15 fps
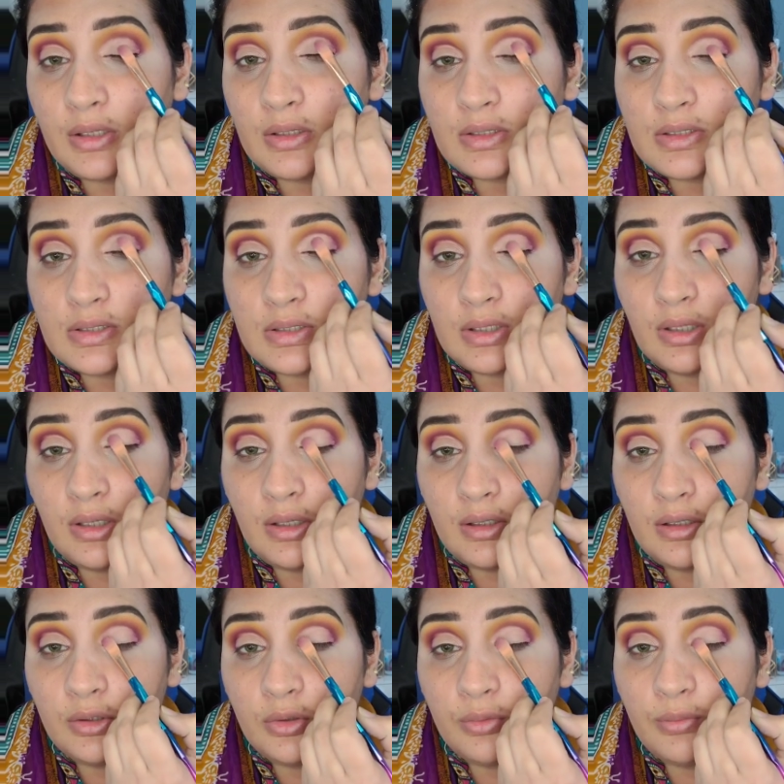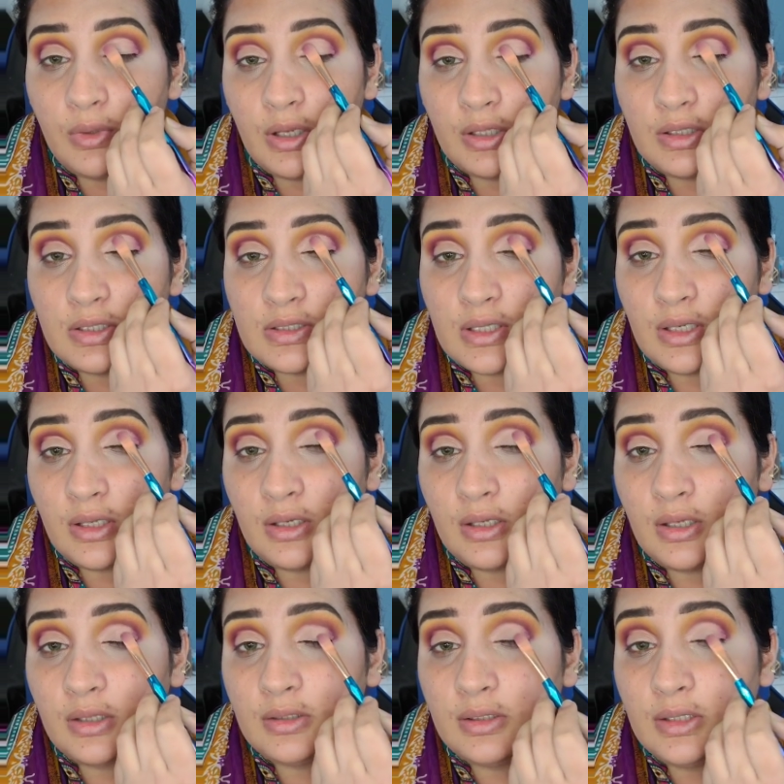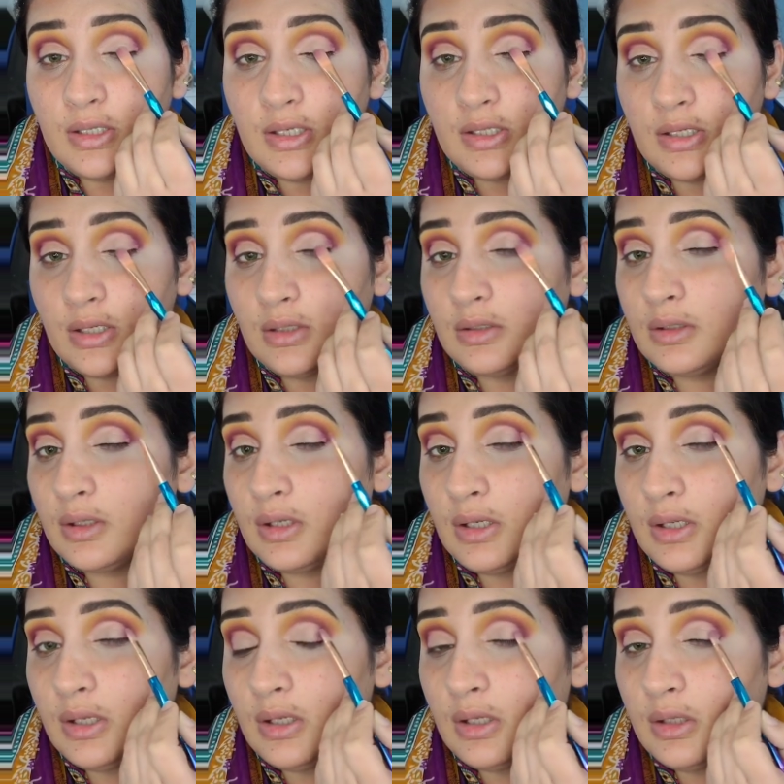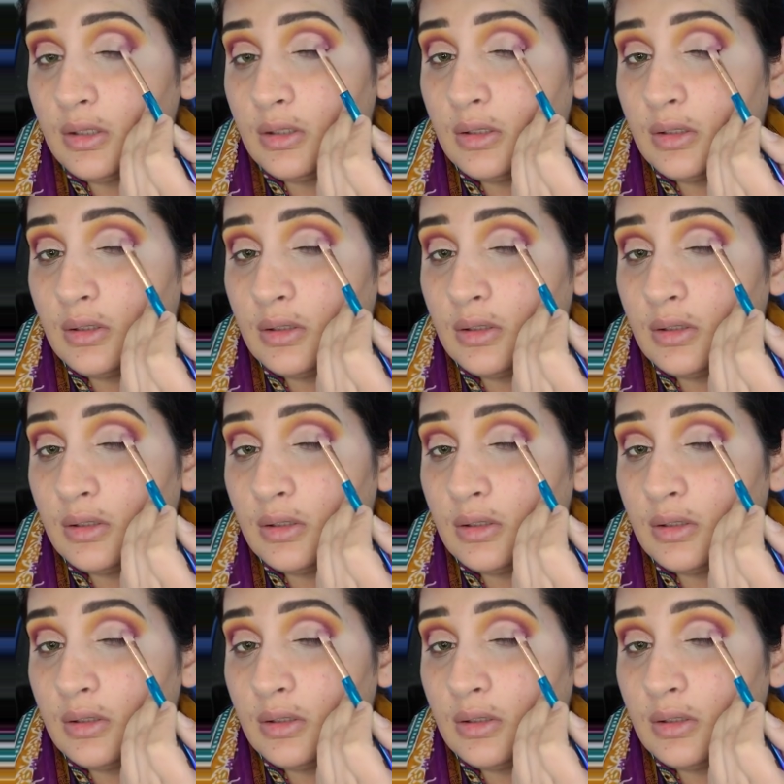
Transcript: concealer to make this area neat and clean.